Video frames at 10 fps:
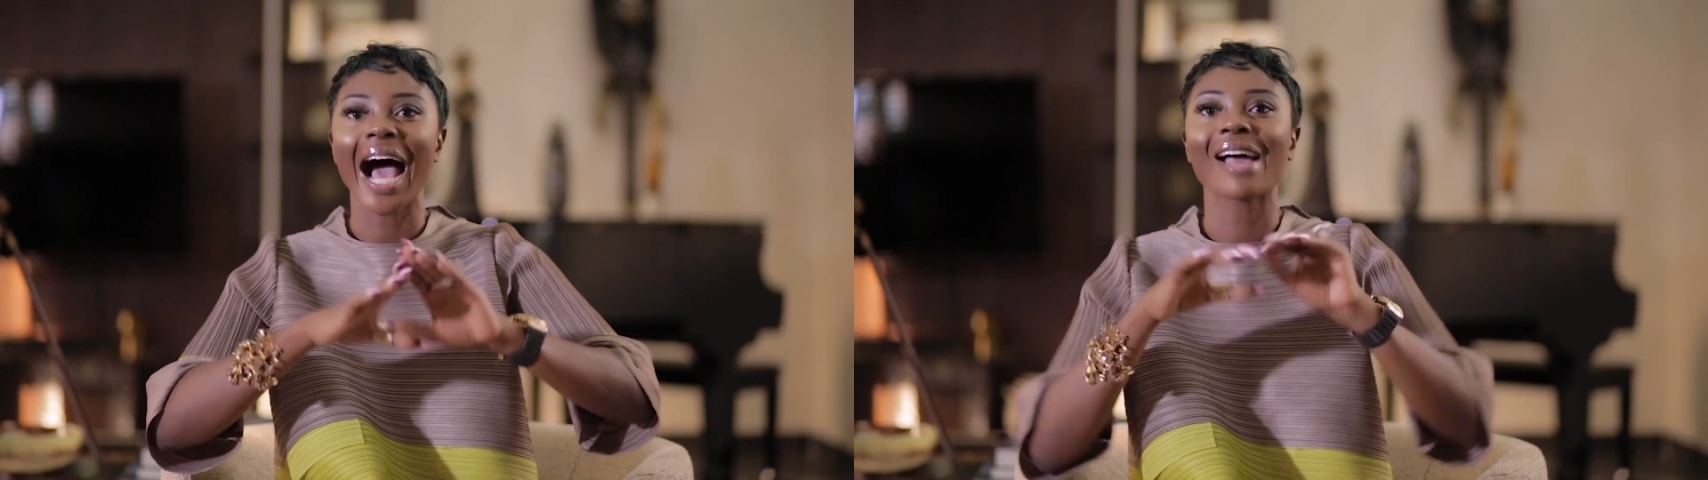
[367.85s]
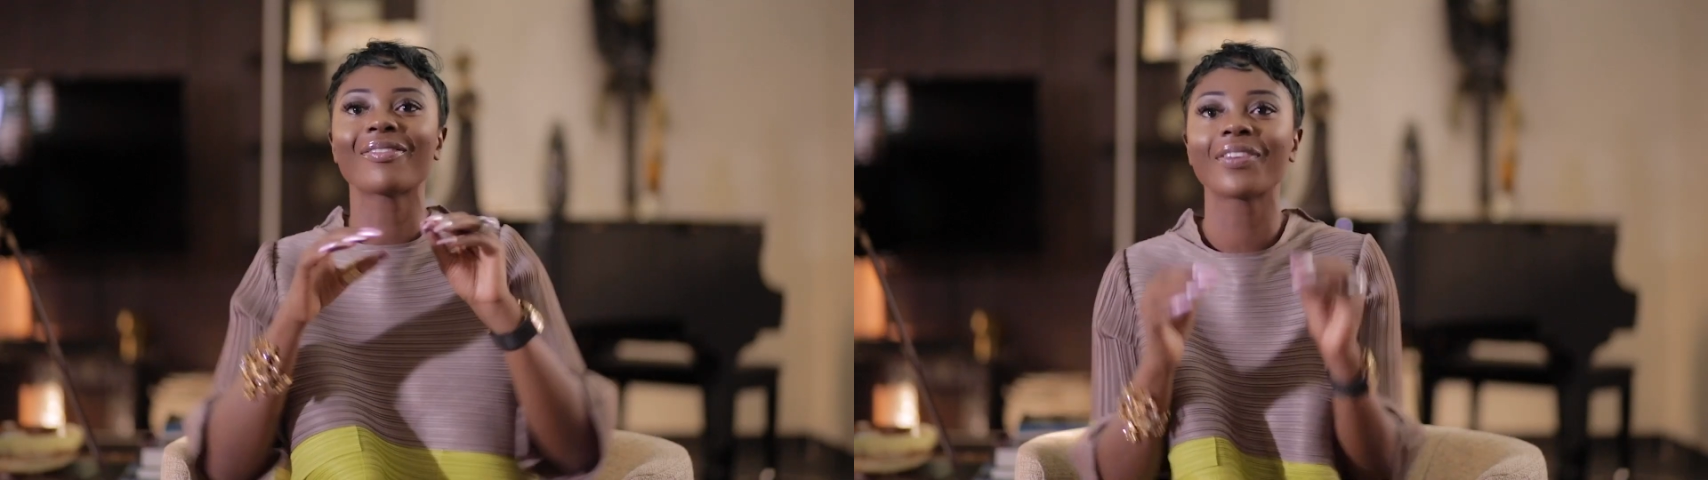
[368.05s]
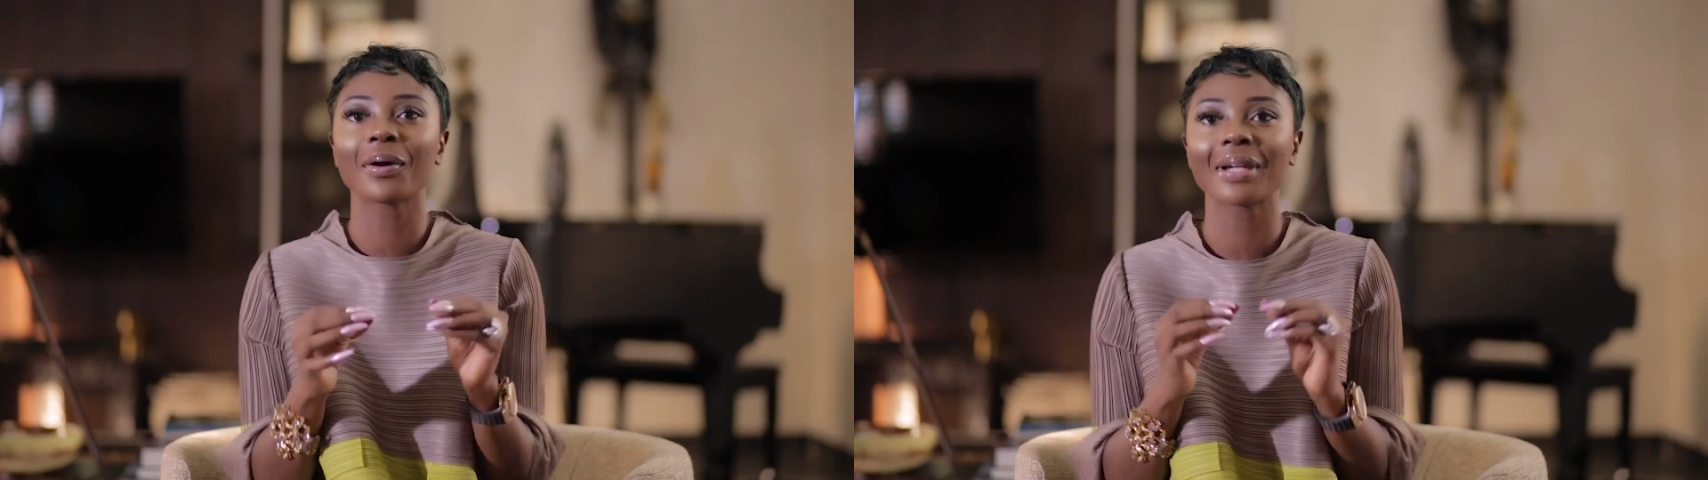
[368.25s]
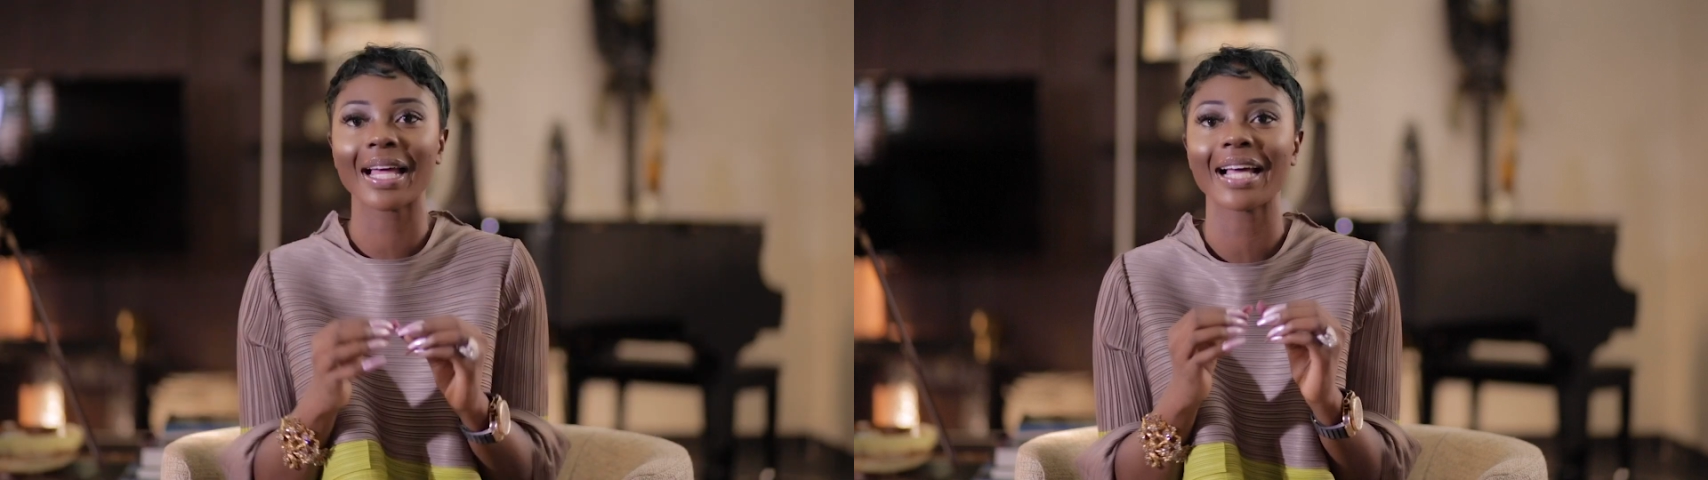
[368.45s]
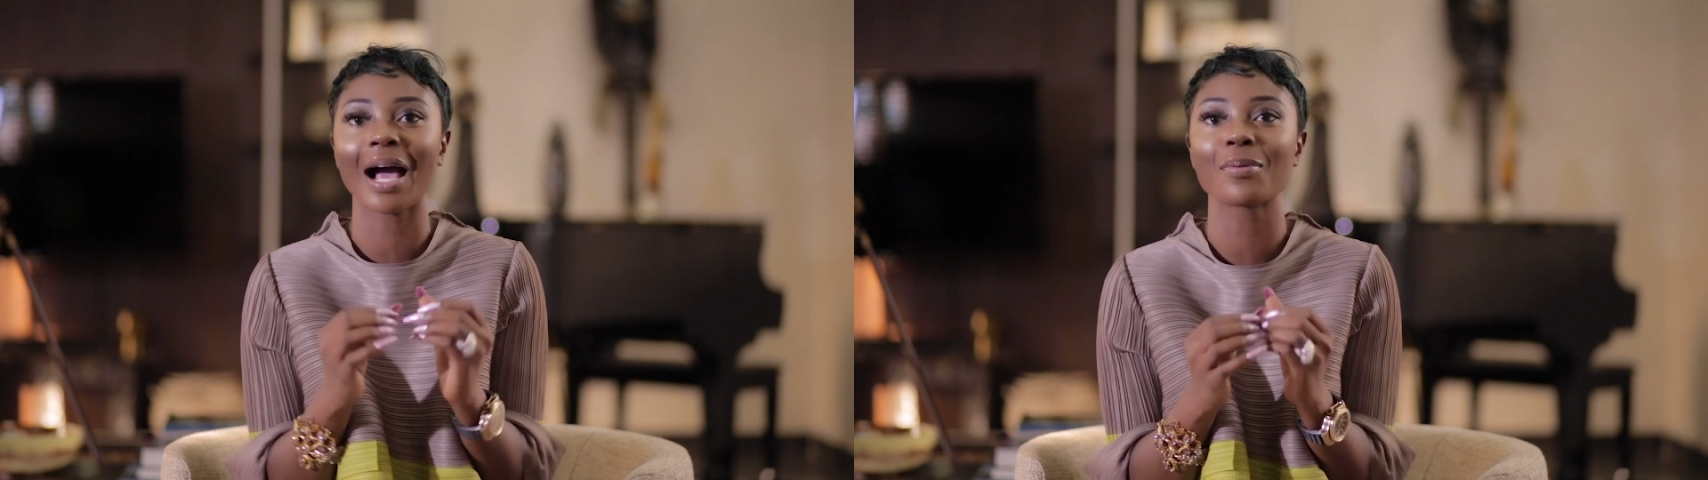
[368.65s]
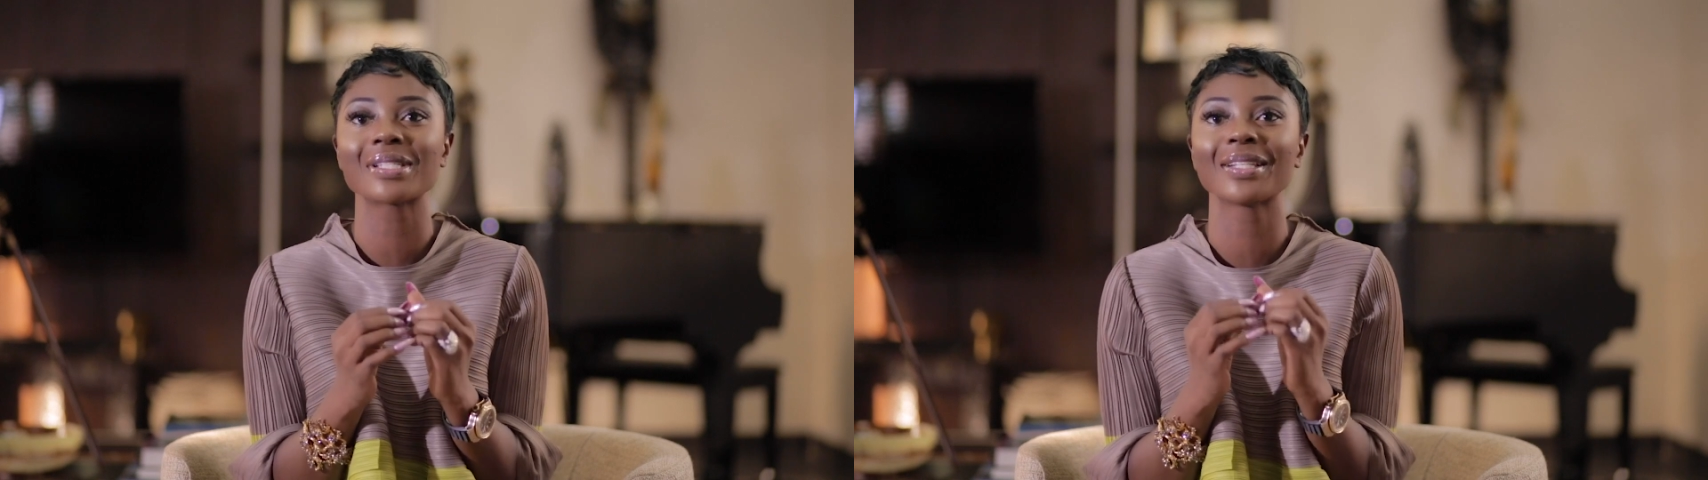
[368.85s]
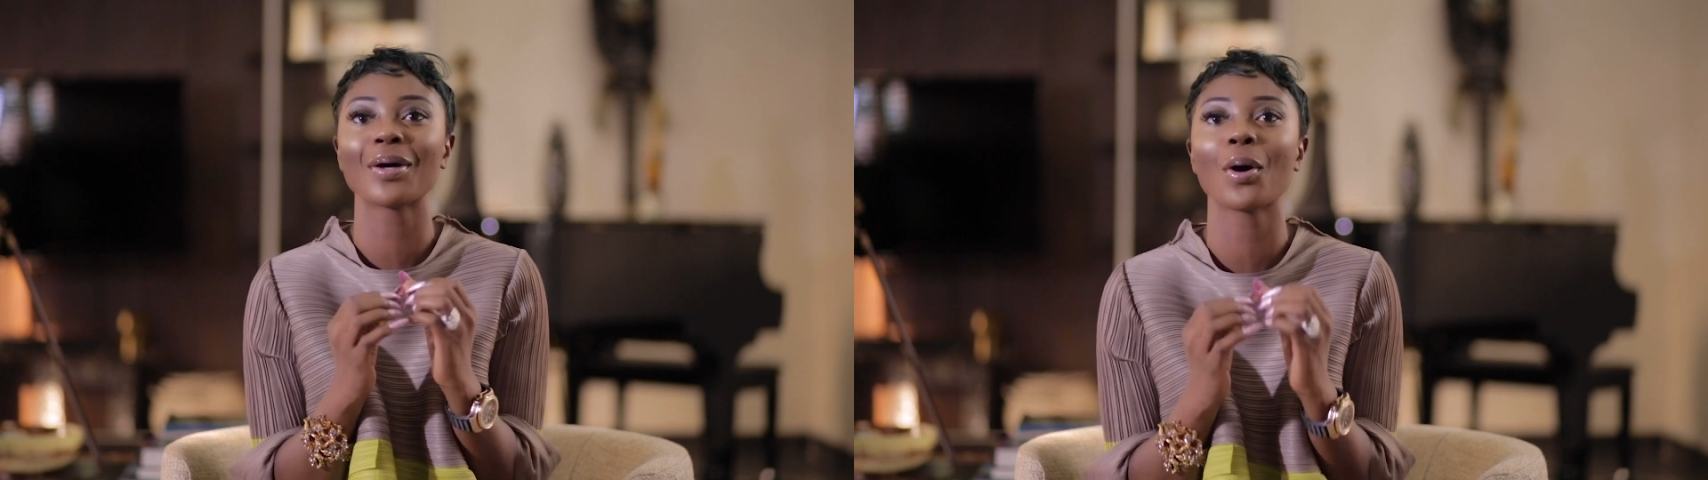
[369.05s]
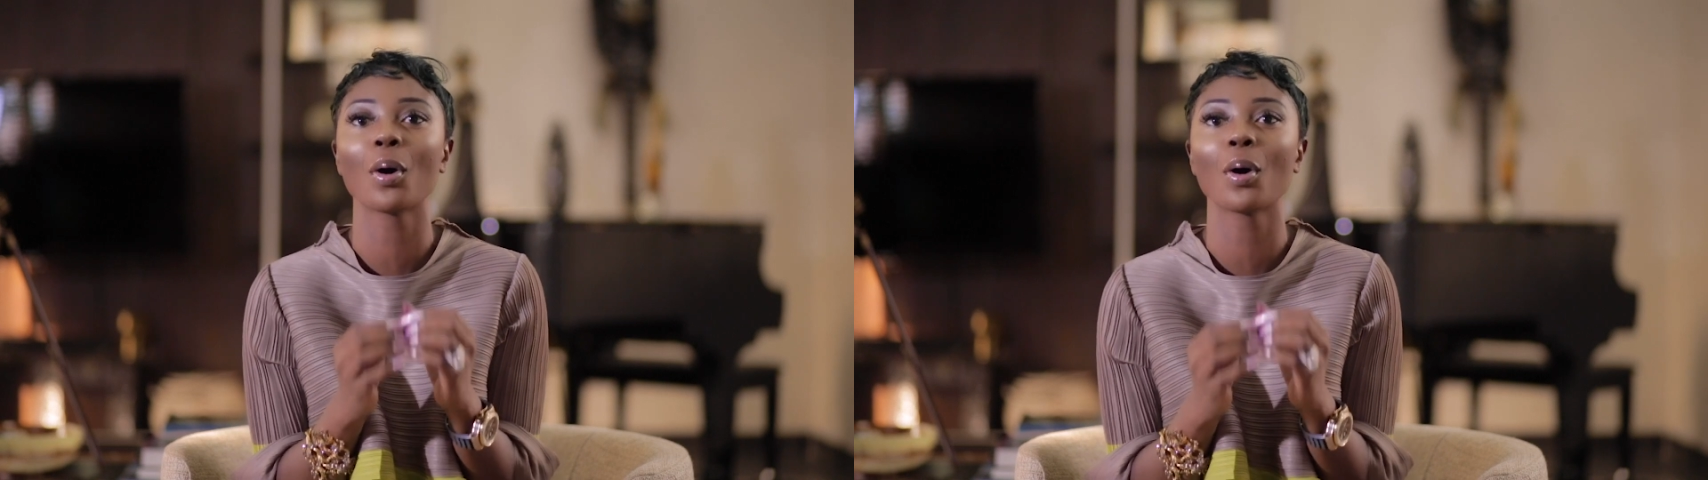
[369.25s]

I felt like I was in an